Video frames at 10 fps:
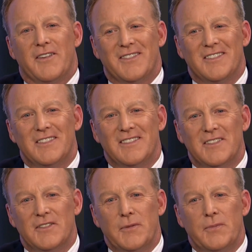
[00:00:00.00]
facts.
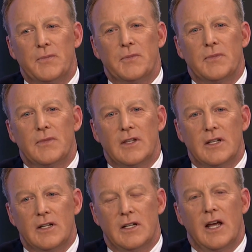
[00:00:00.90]

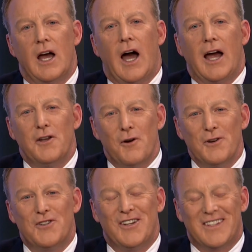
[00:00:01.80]
I know
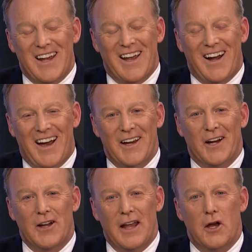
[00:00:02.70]
what she said.
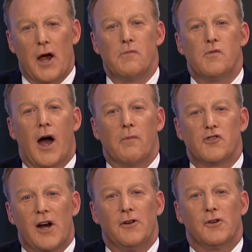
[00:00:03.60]
I'm
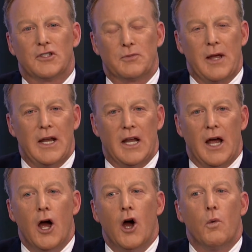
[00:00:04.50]
trying to explain
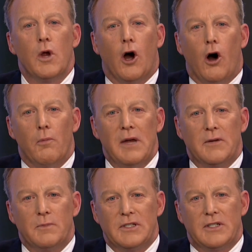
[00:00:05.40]
it. We all
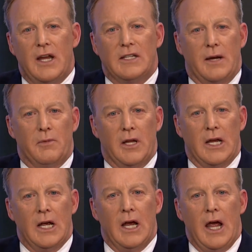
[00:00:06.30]
make mistakes,
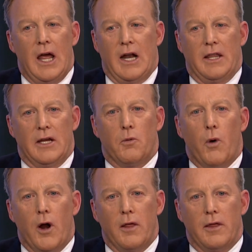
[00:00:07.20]
Emily. And I think
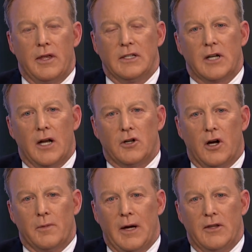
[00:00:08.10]
one of the things that I
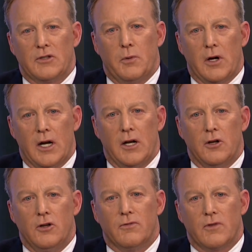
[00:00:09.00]
talk about in this book, and I know
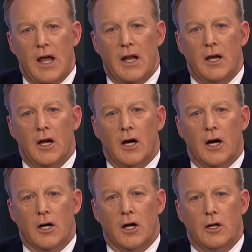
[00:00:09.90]
you've read
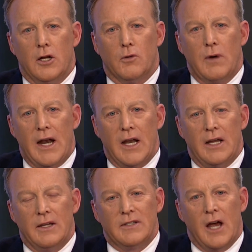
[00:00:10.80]
it,
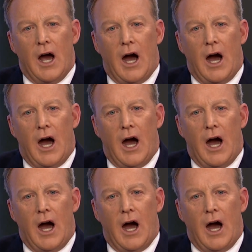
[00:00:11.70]
is